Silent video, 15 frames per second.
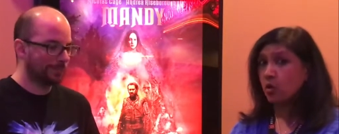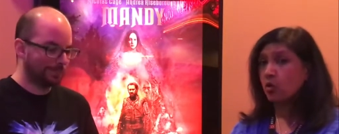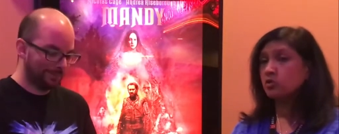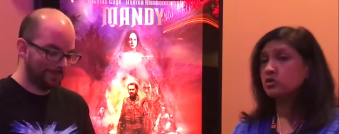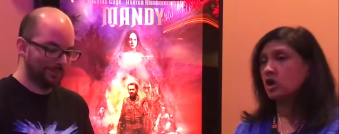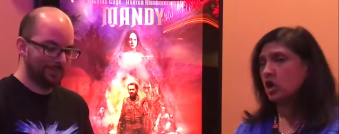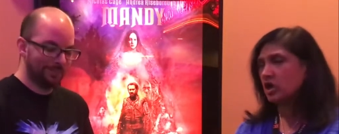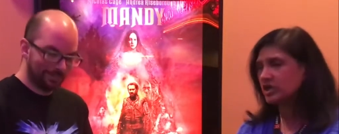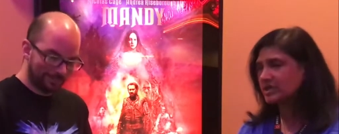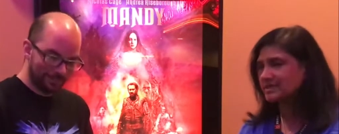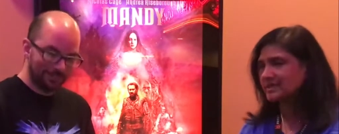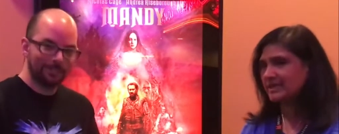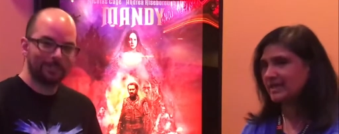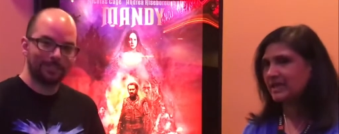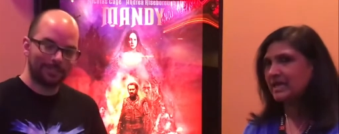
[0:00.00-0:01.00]

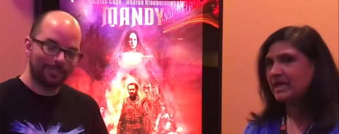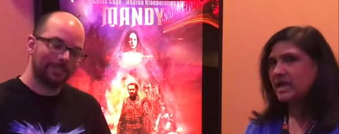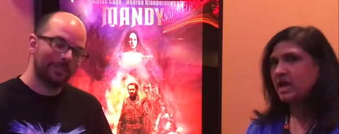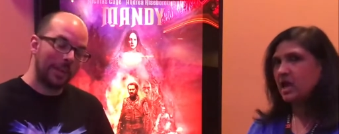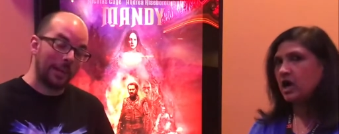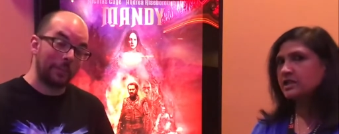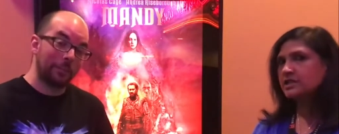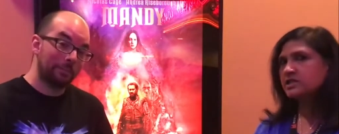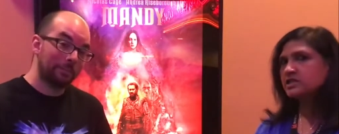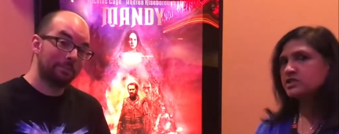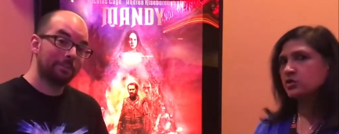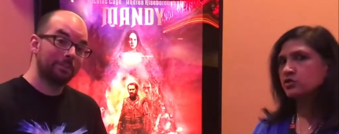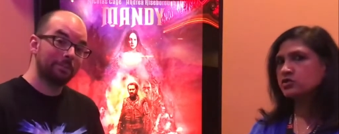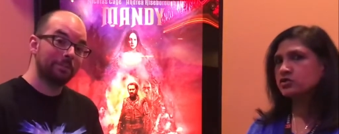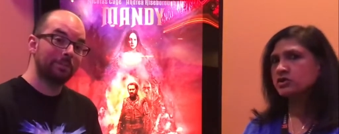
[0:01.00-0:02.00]
Speaker 1: wholeheartedly yeah. on the
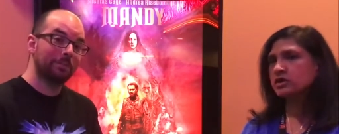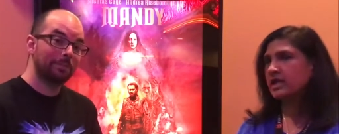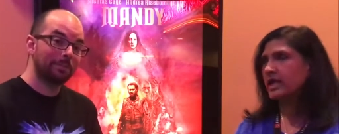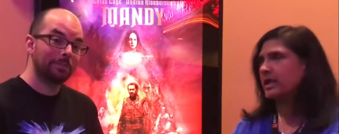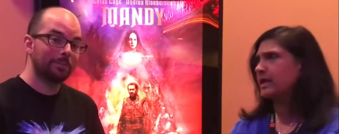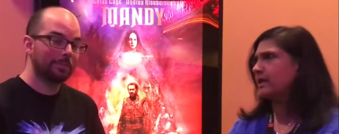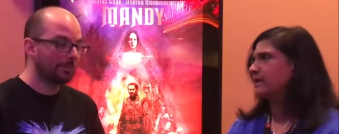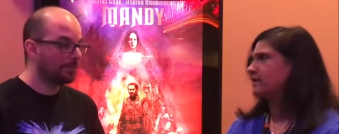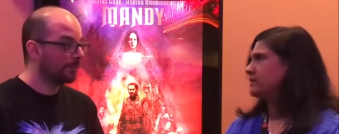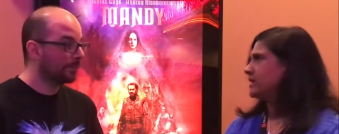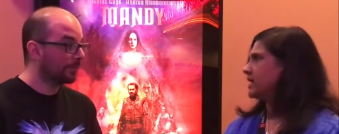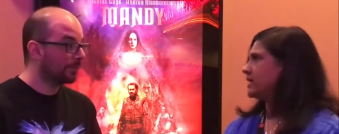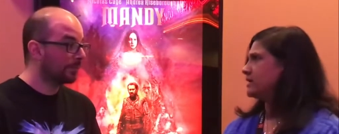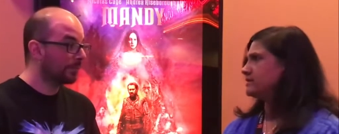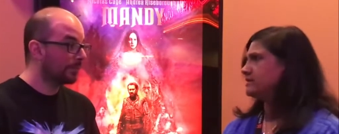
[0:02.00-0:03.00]
social and, uh,
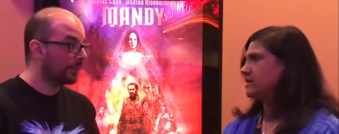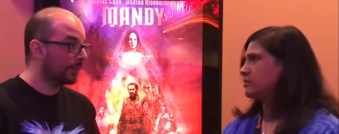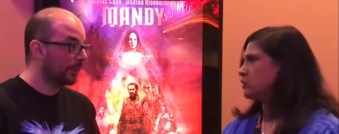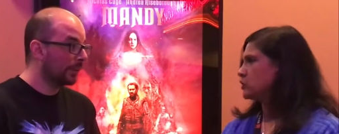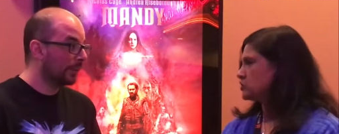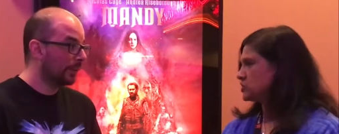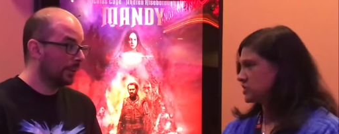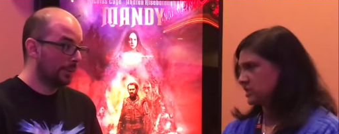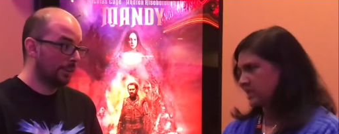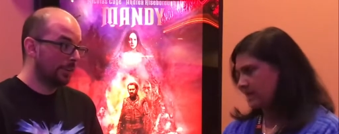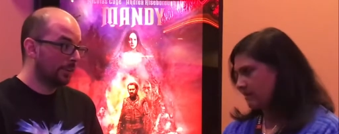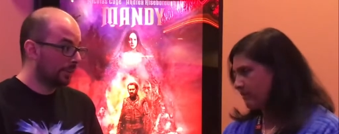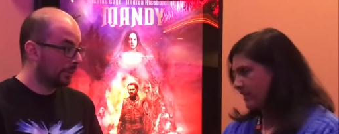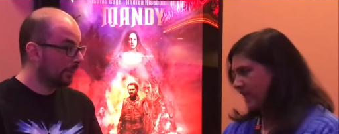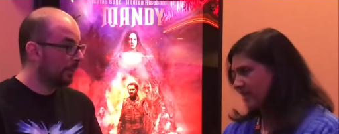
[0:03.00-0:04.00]
and the emotional
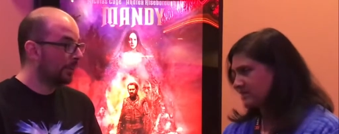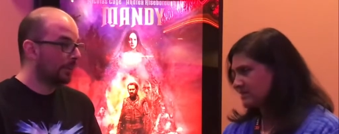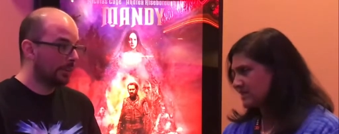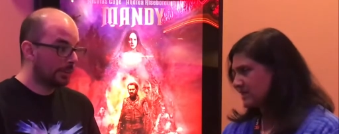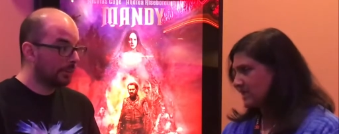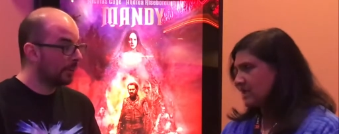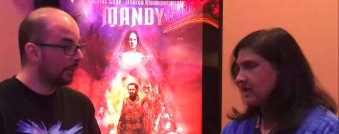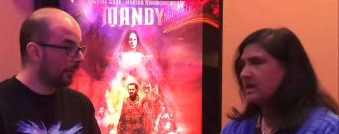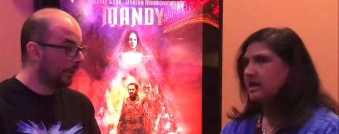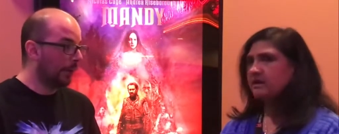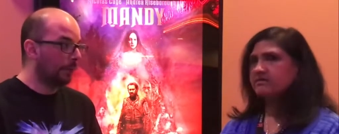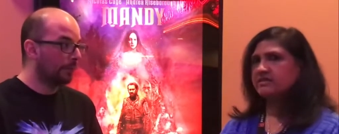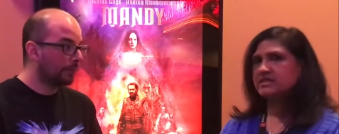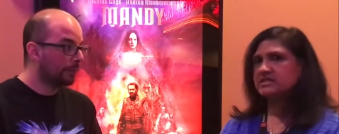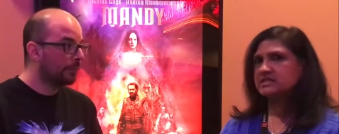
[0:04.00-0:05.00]
impact yeah.
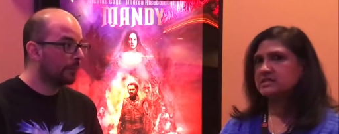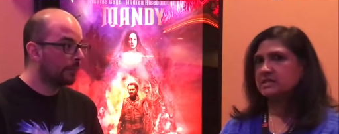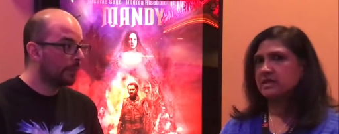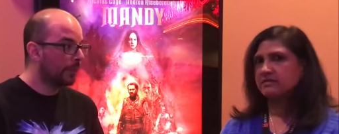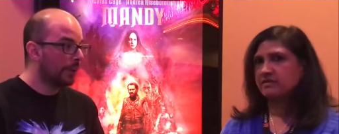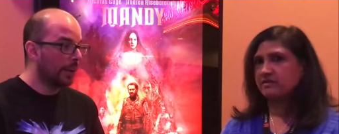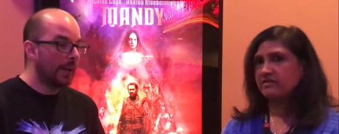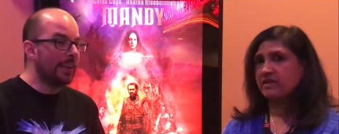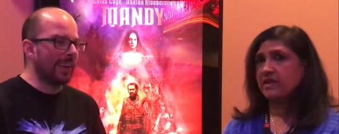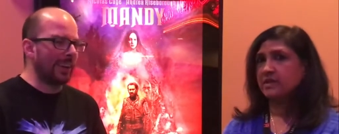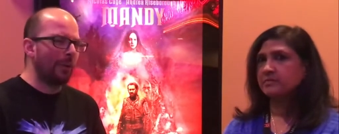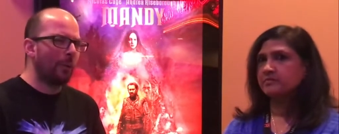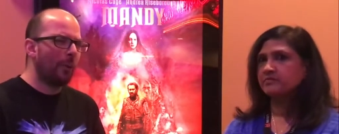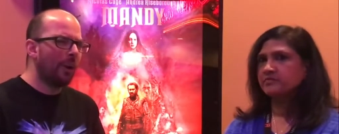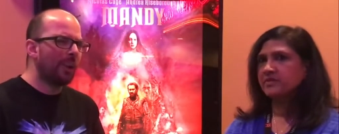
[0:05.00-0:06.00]
of this of the film and
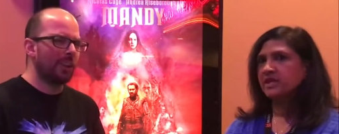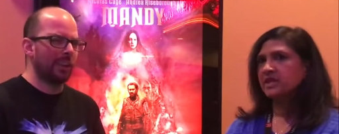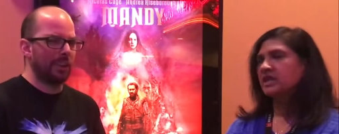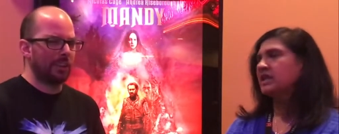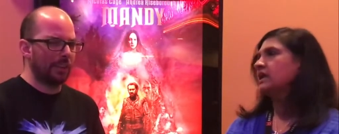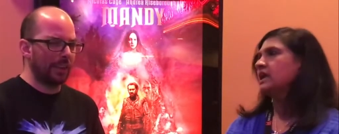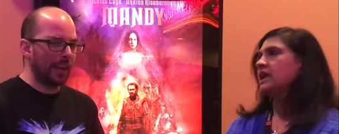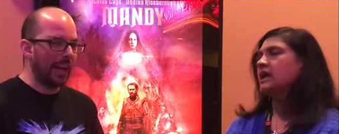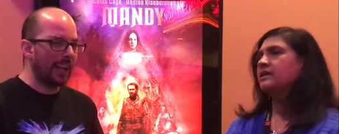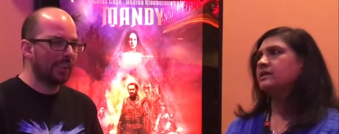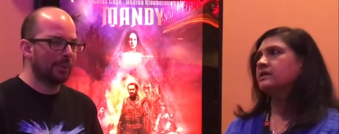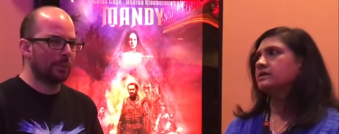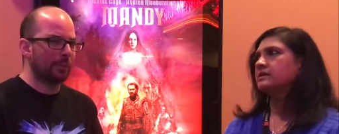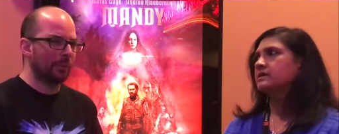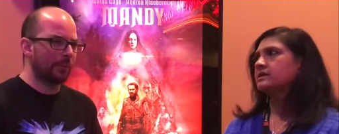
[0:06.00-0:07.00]
the
Speaker 2: quality, the
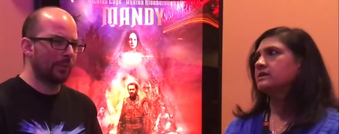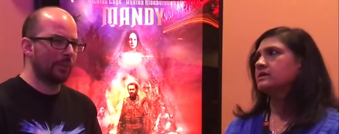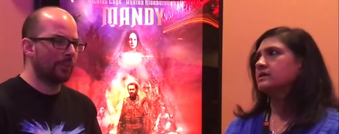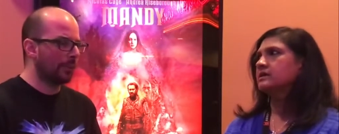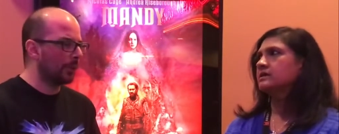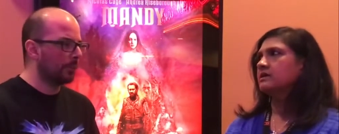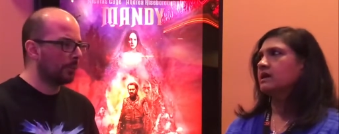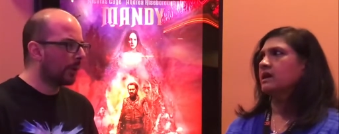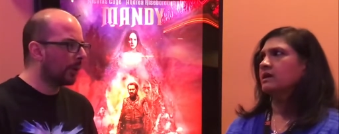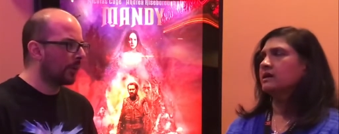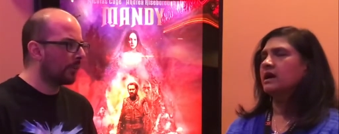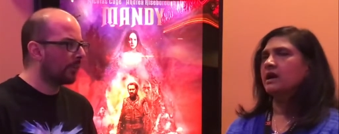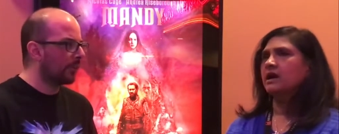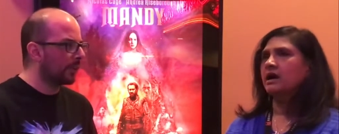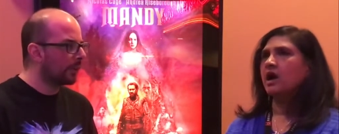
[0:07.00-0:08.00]
caliber of this film. Yeah.
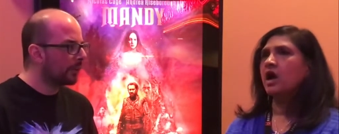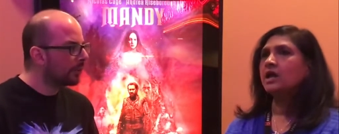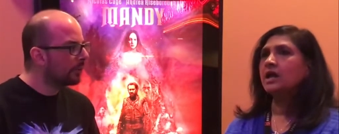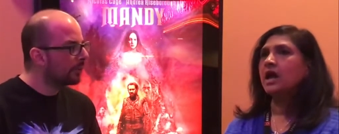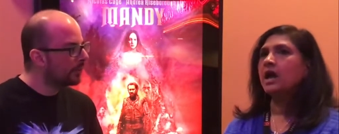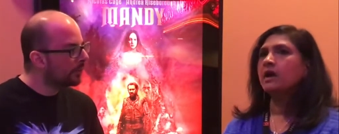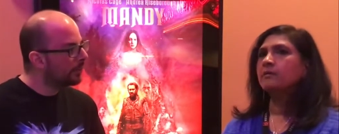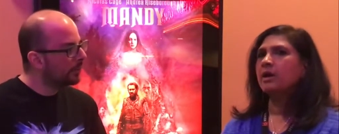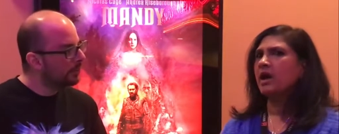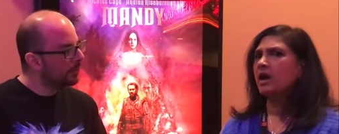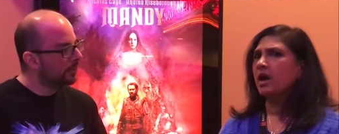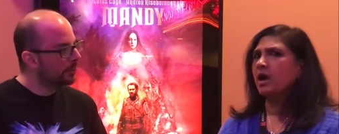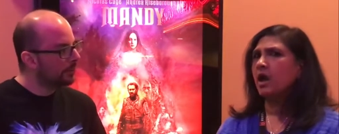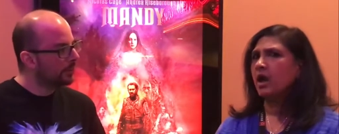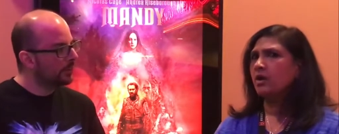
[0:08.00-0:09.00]
Honestly,
Speaker 1: uh, um,
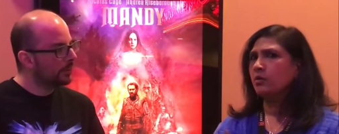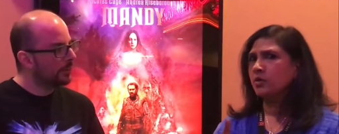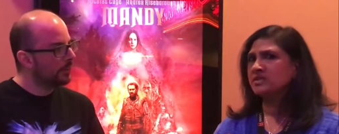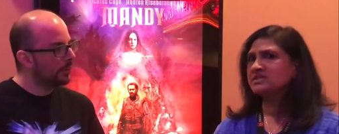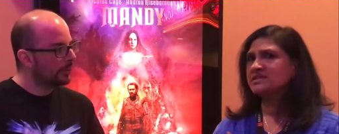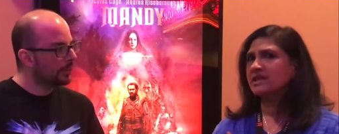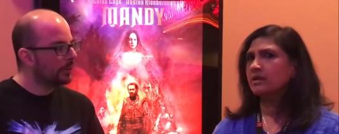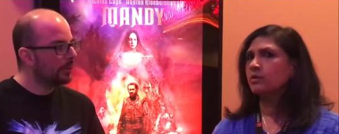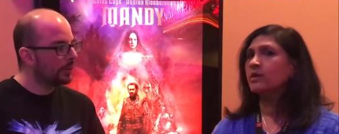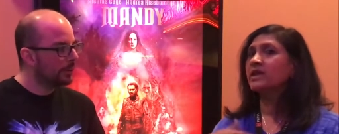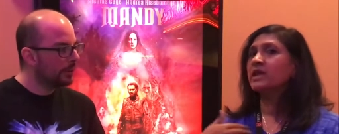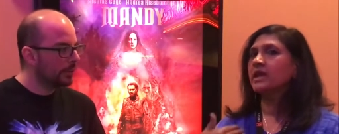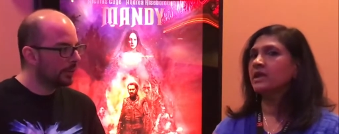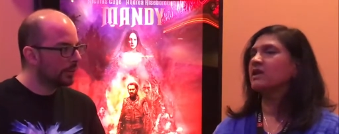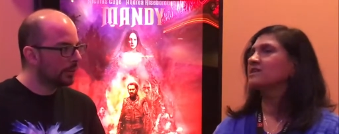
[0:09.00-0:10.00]
I will say we
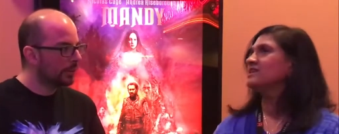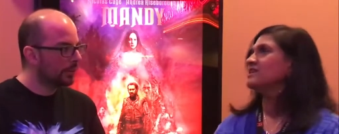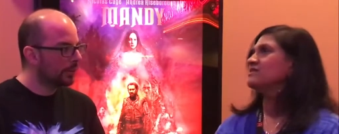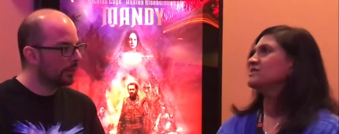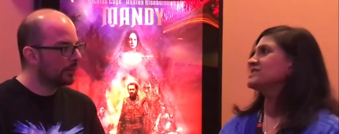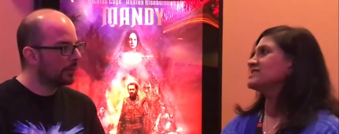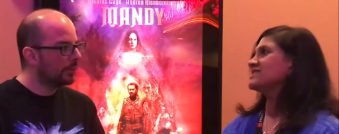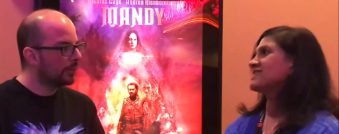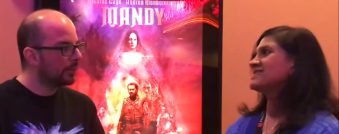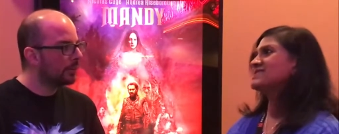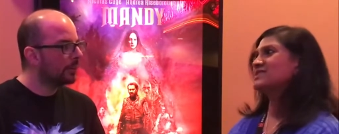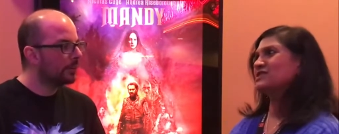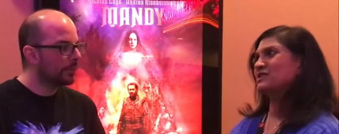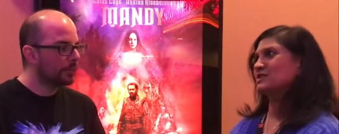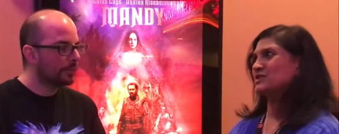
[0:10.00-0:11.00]
cannot even discuss
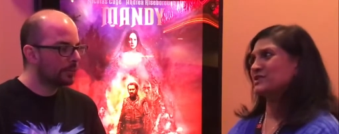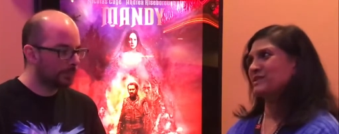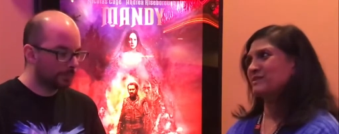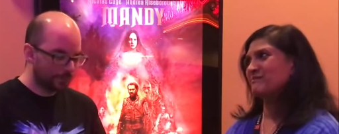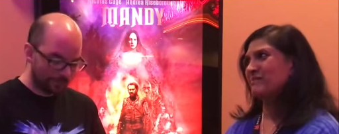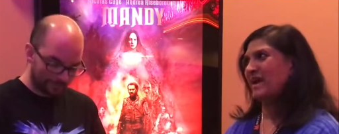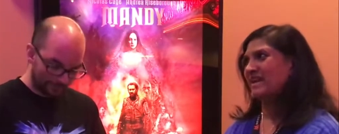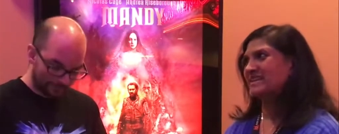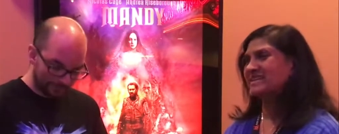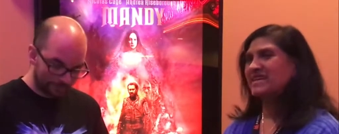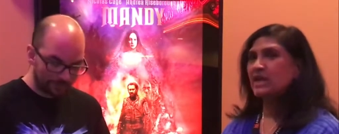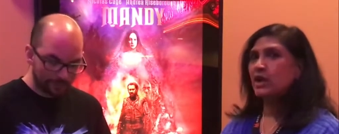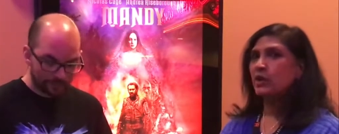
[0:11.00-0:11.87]
the social impact